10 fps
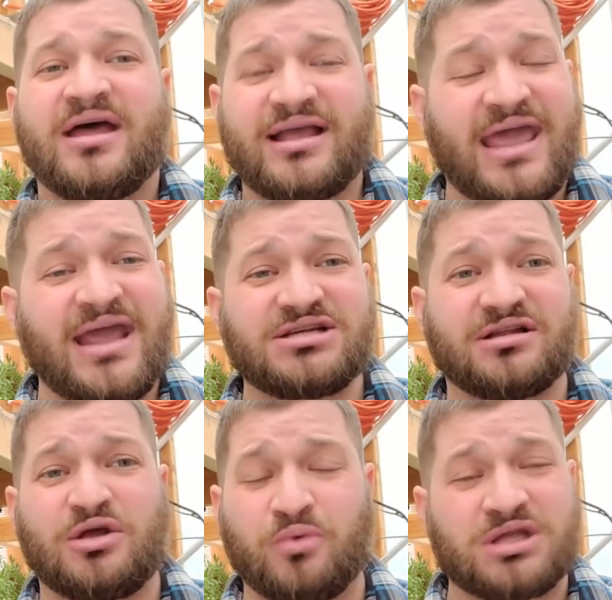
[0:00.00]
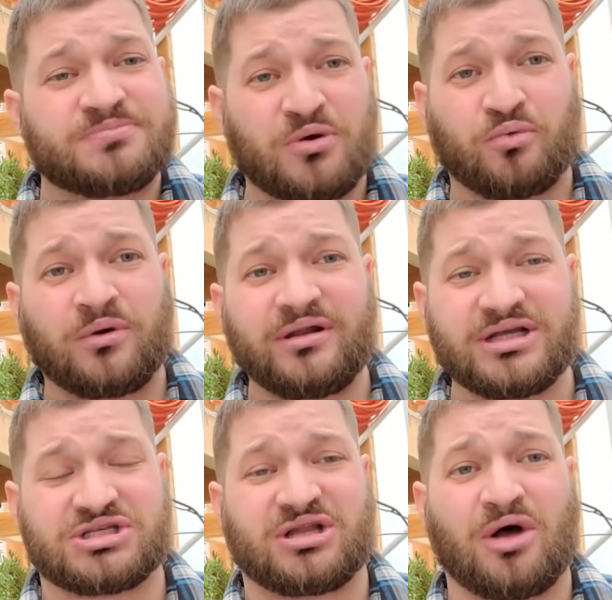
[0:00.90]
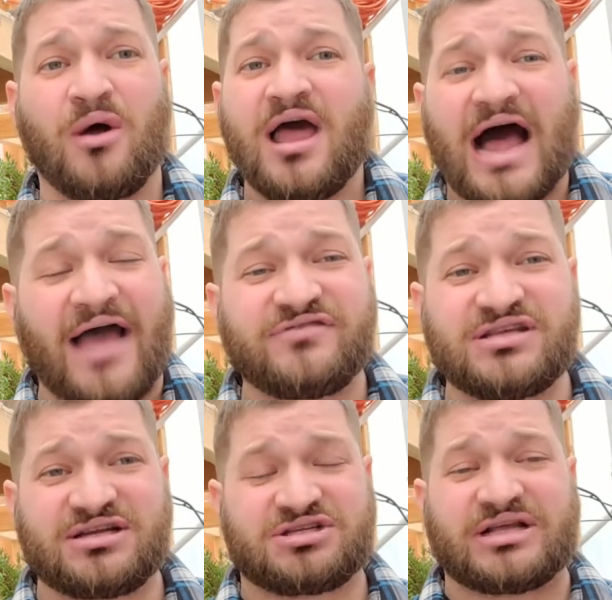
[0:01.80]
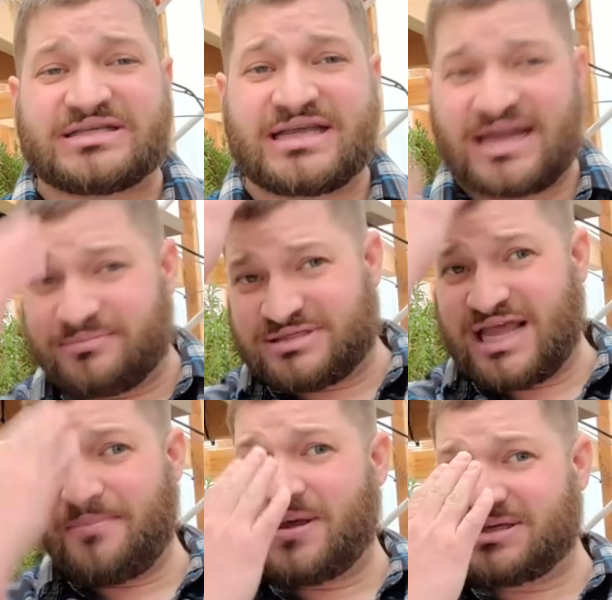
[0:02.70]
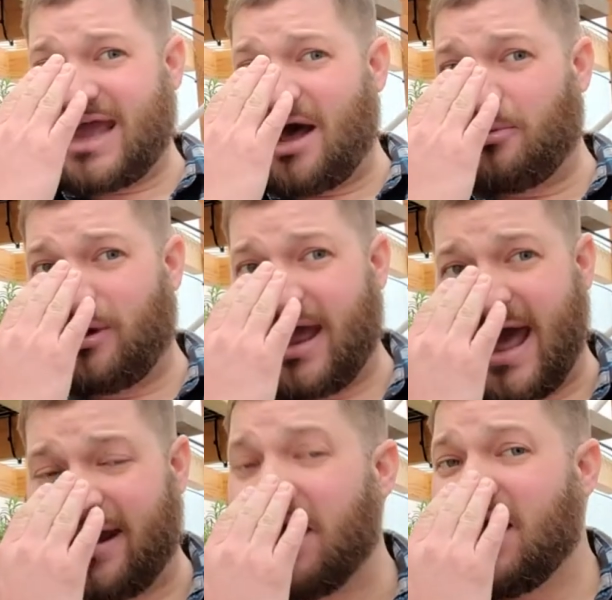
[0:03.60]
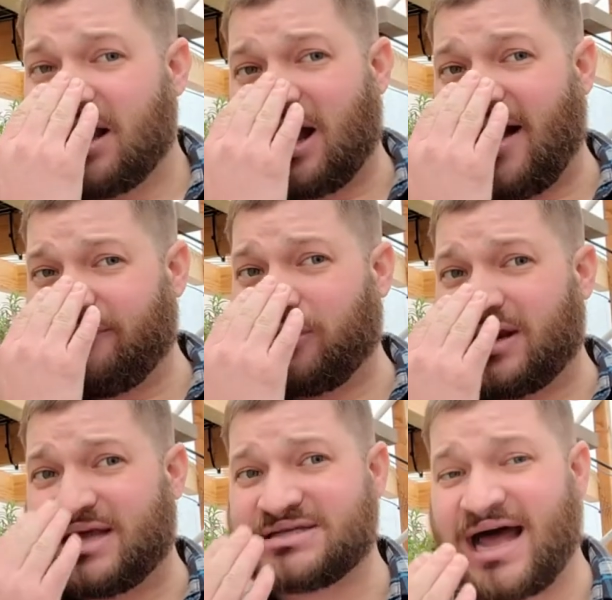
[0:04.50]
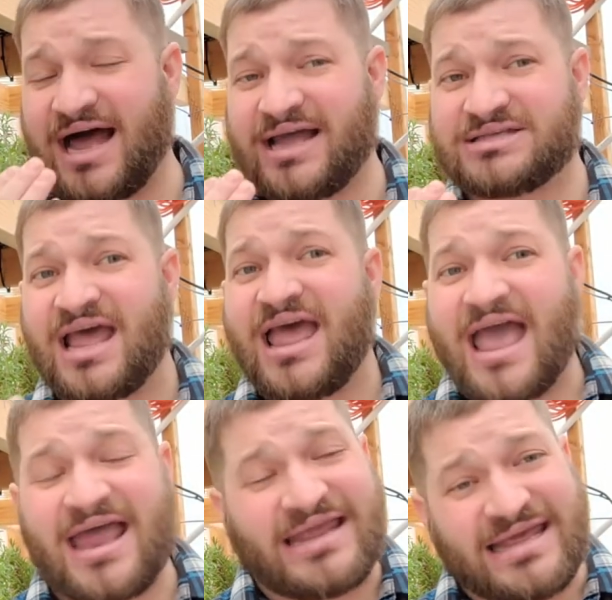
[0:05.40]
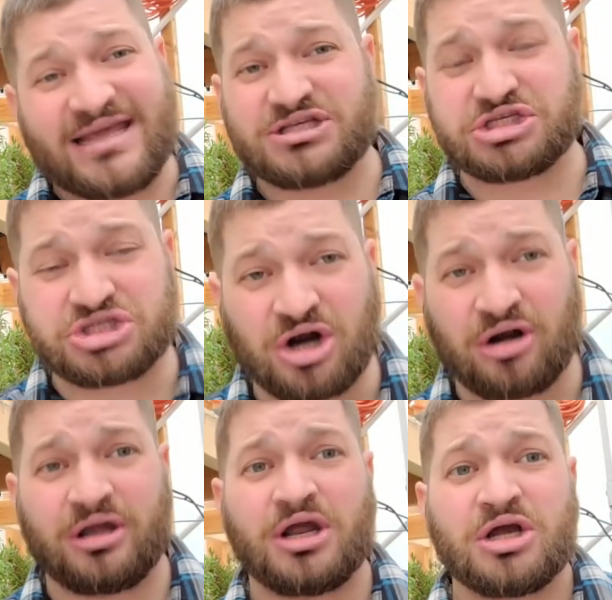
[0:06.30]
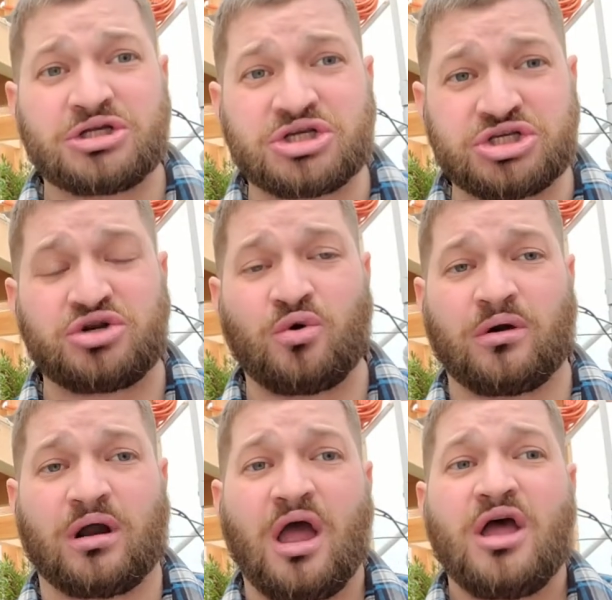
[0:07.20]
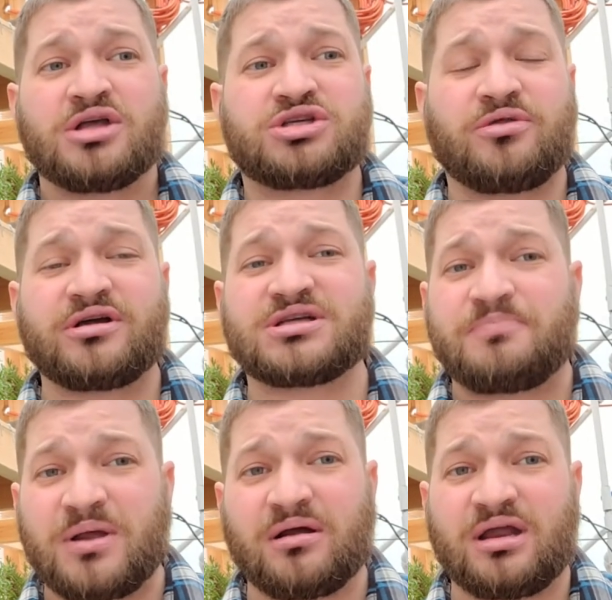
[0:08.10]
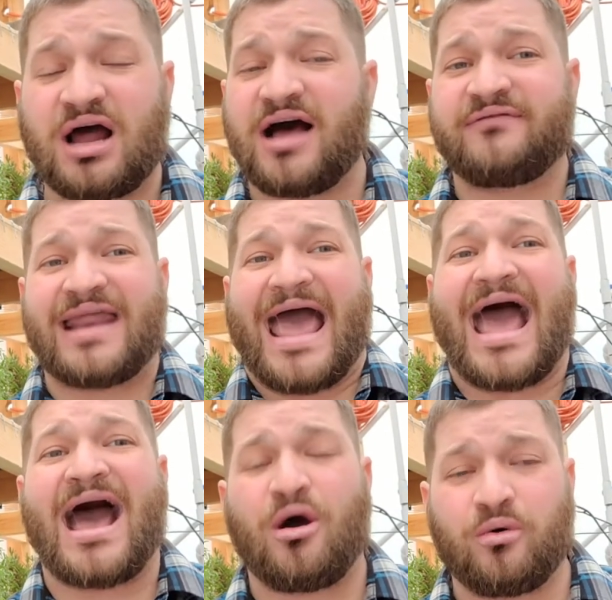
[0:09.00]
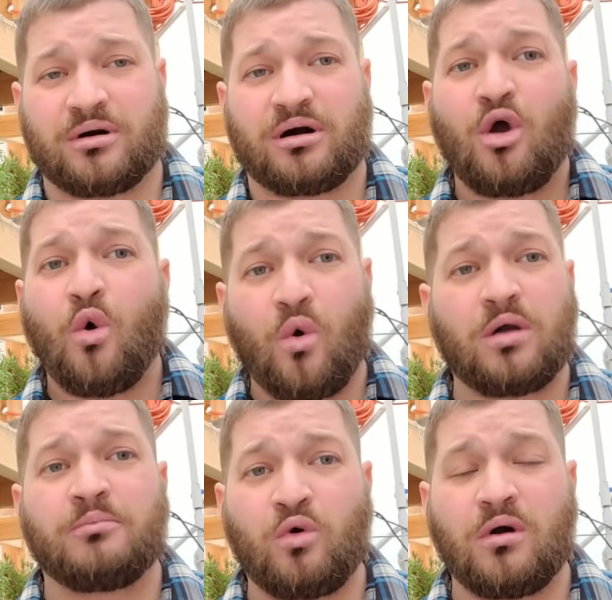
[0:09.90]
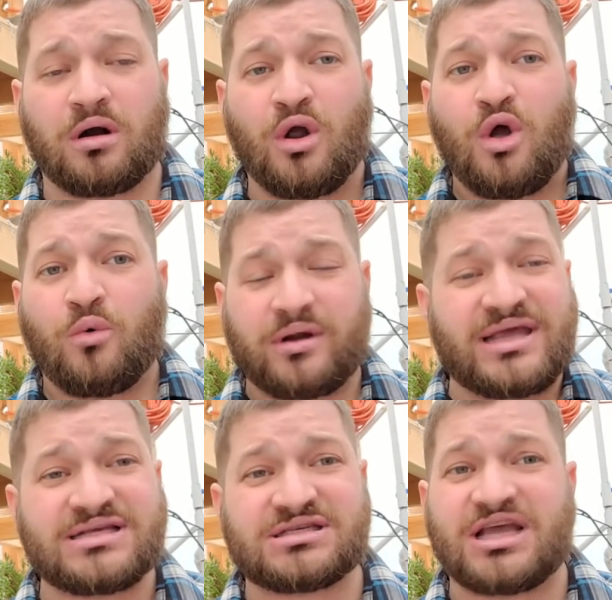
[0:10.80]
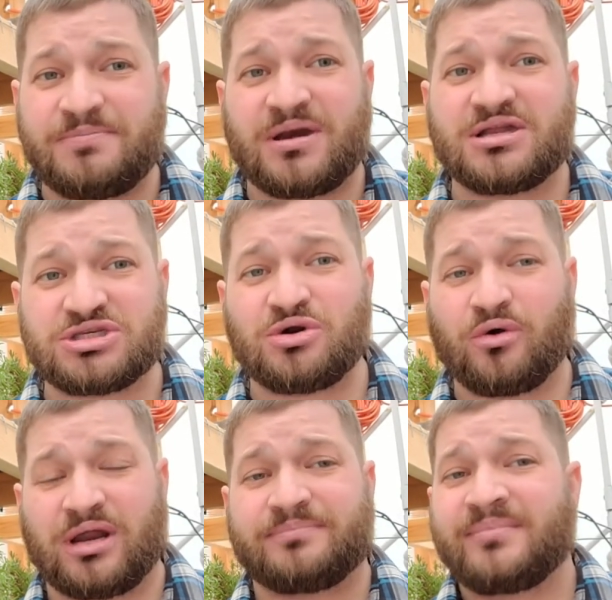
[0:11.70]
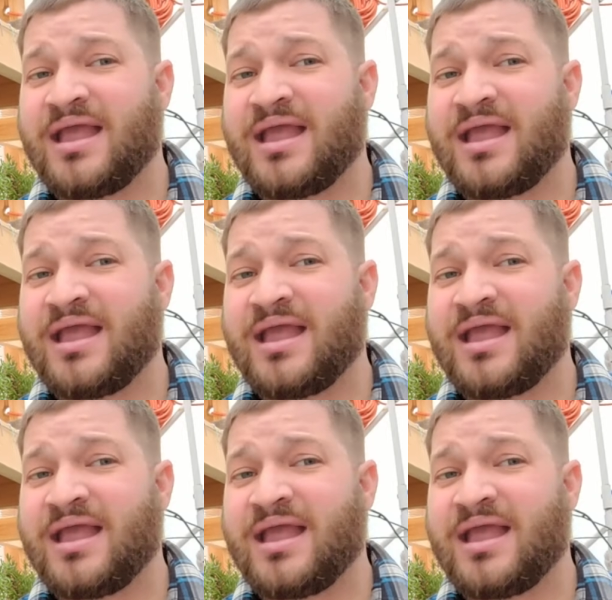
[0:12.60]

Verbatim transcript: Occasionally, when it's been really slow, I've actually seen him tip his cowboy hat, covering his eyes, and he has started to snore. So there's a period of an hour or more where he's sleeping and snoring.